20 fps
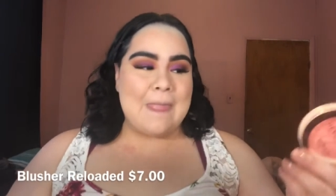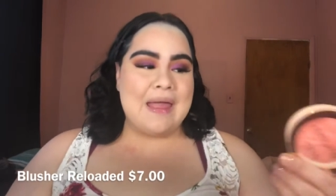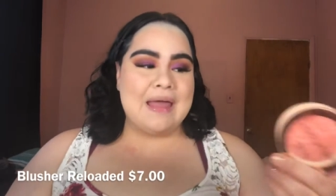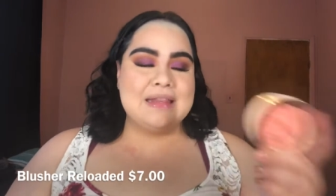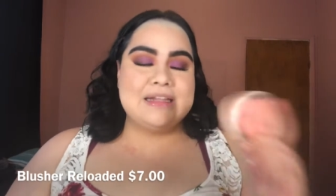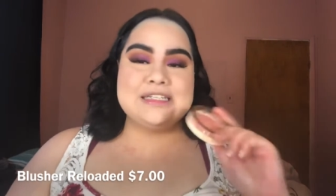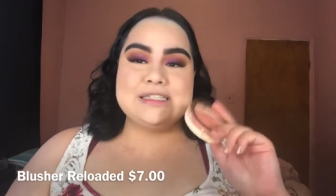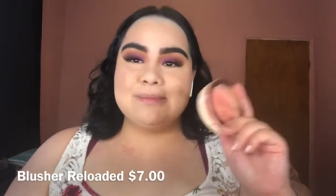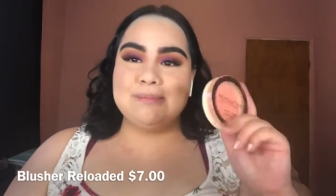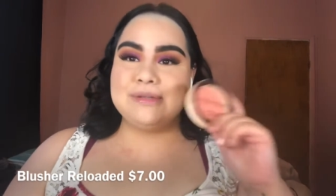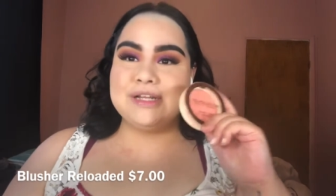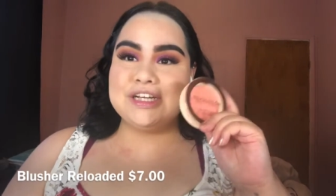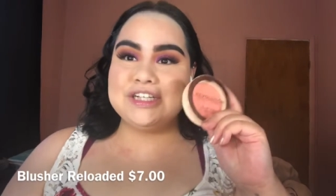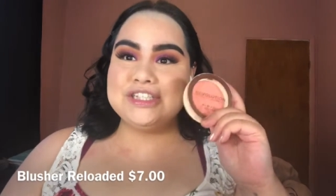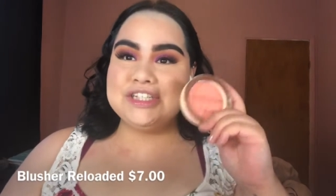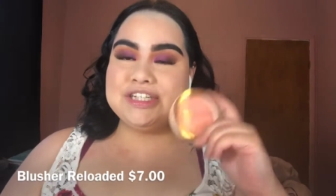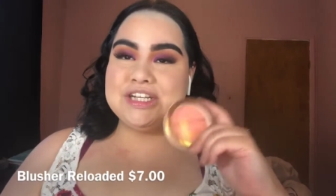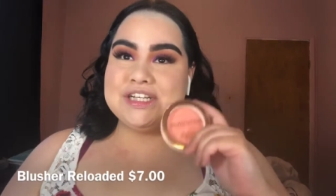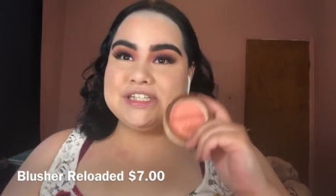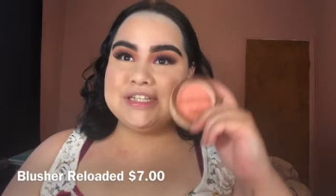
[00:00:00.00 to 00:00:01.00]
This
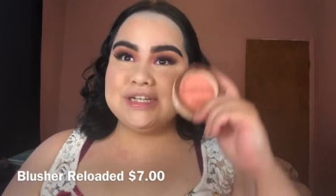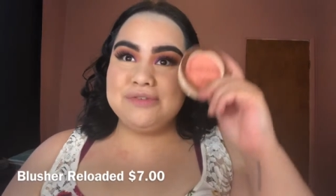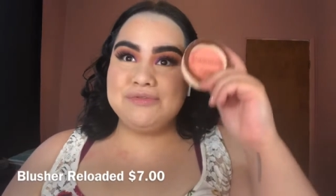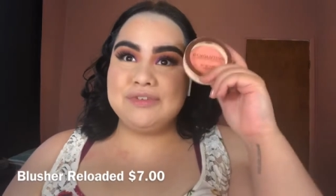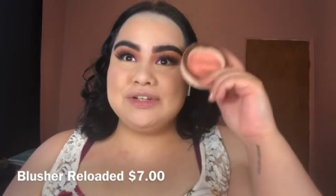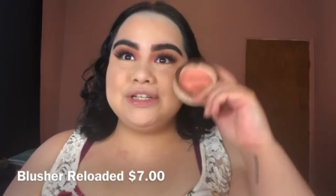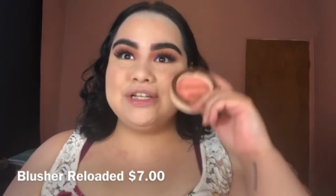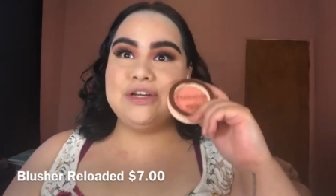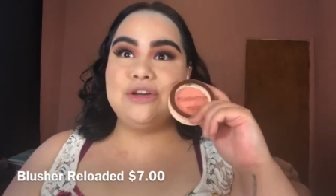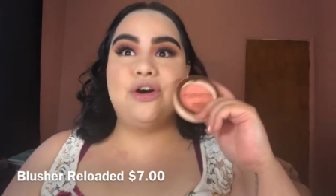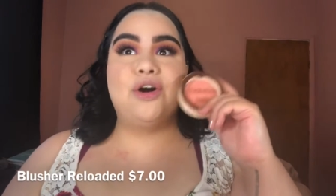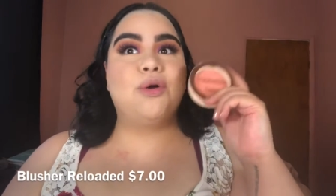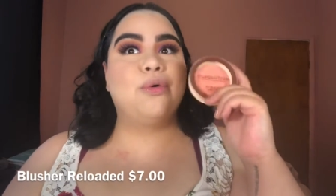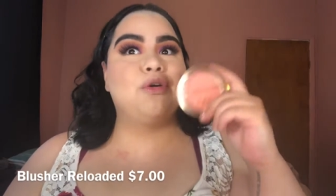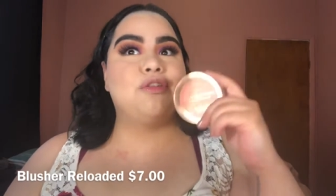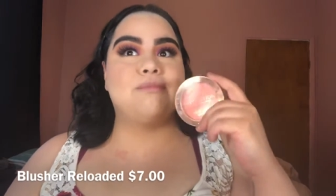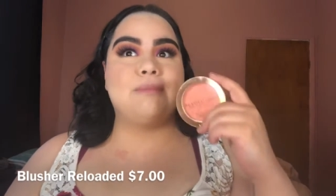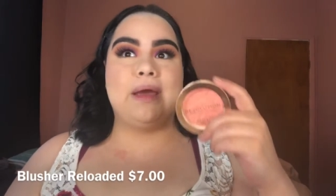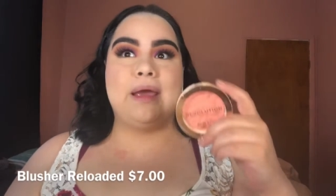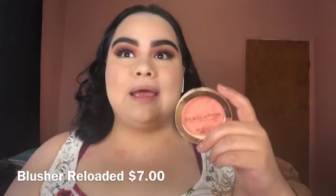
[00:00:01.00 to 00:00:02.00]
blush doesn't really go
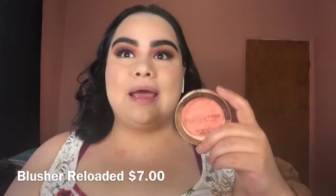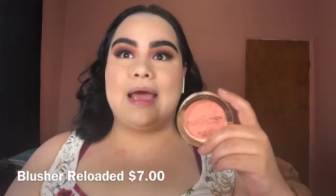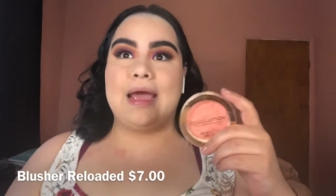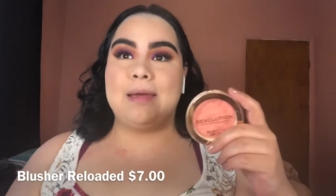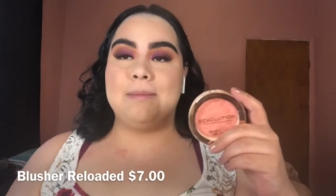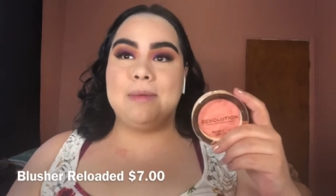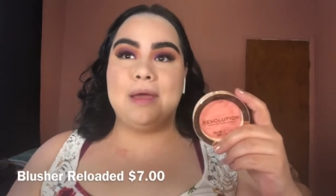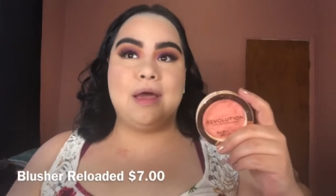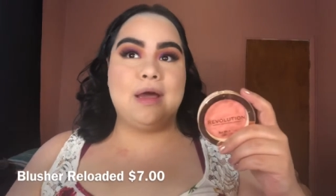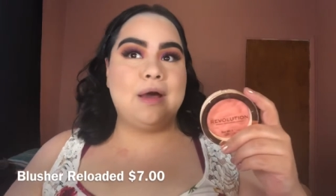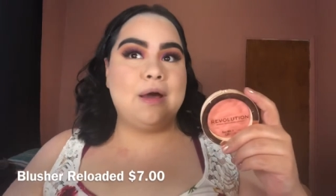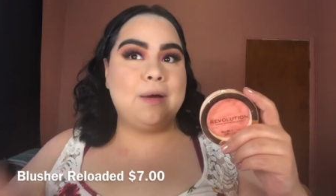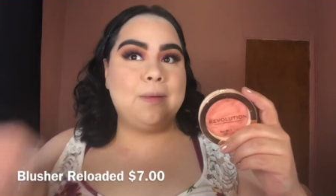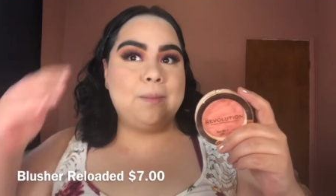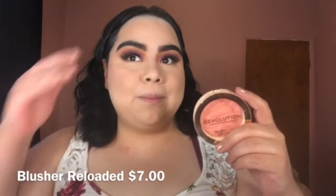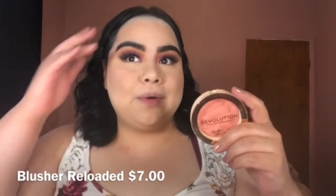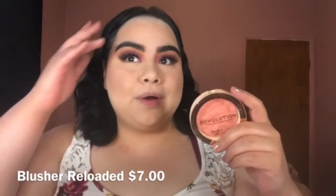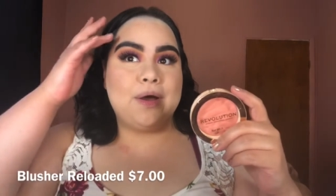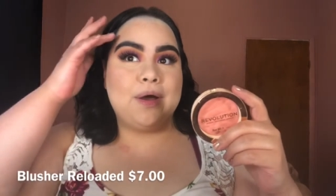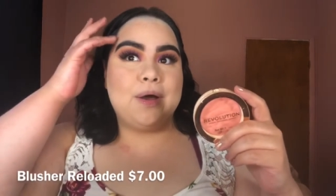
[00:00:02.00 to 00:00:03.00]
with my eye
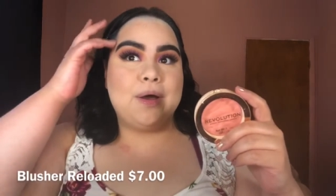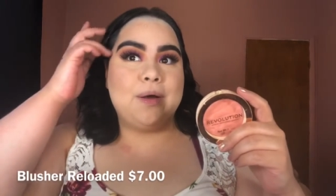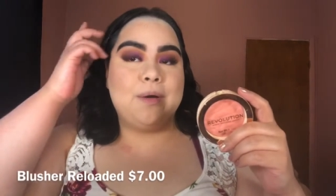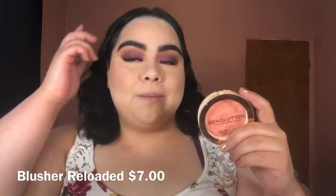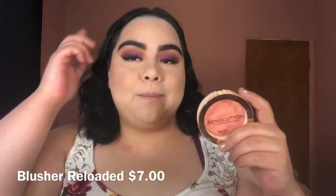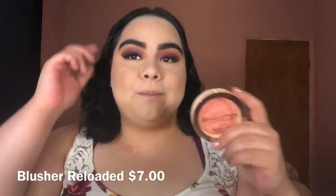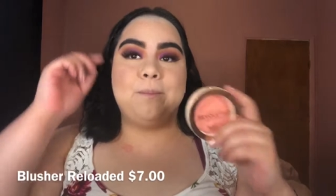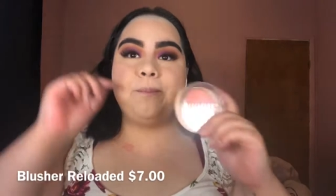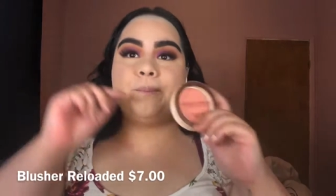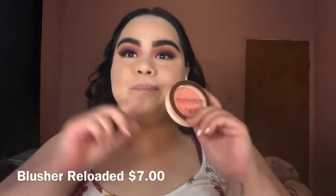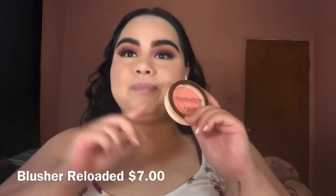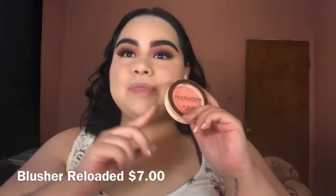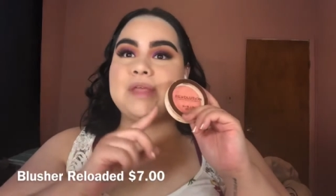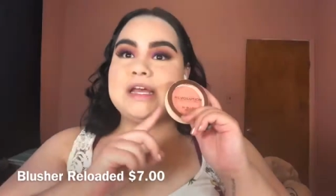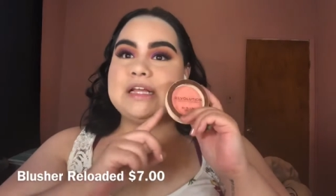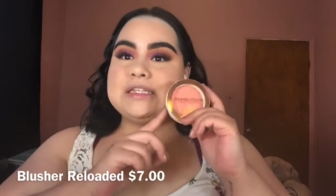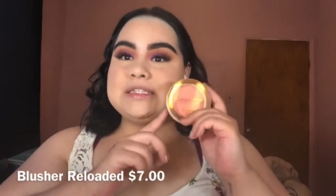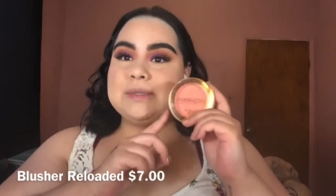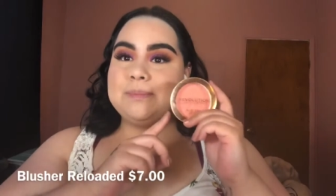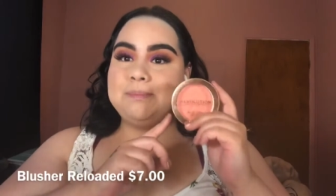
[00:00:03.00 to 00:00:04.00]
makeup. Um,
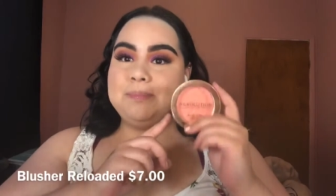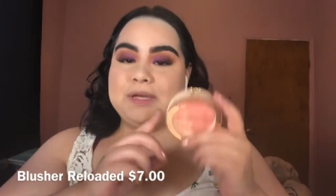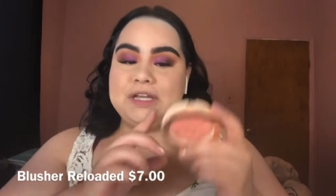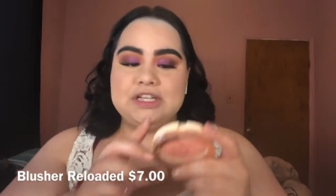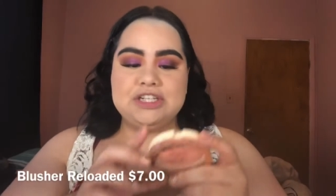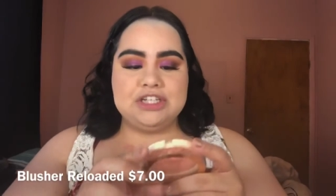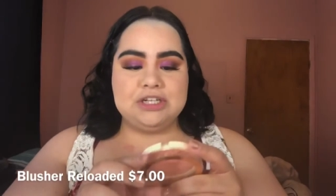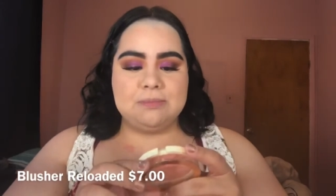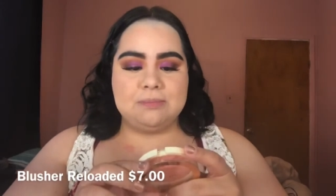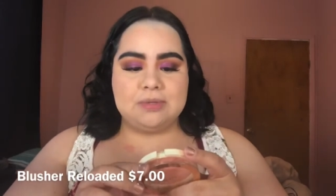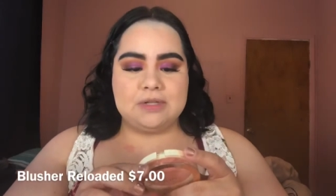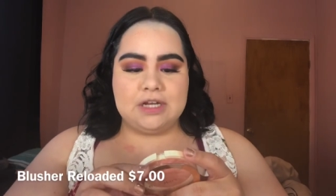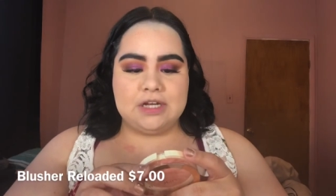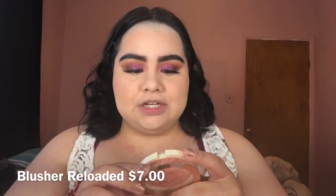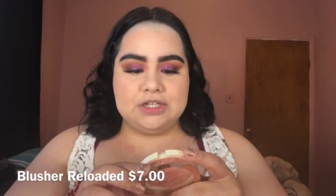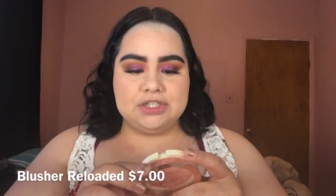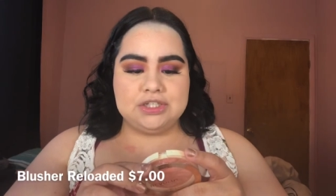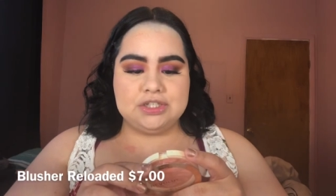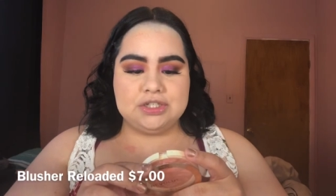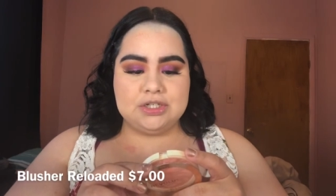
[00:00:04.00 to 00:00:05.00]
it's a peachy
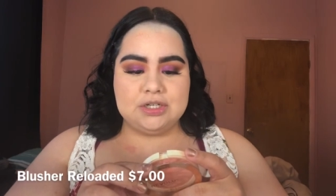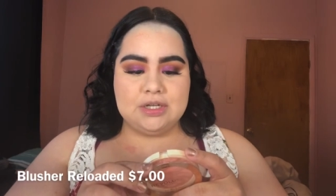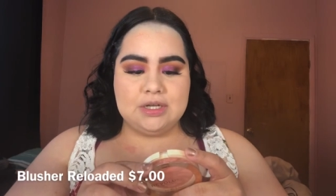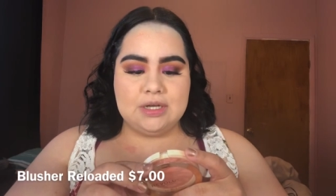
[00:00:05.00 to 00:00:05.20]
blush.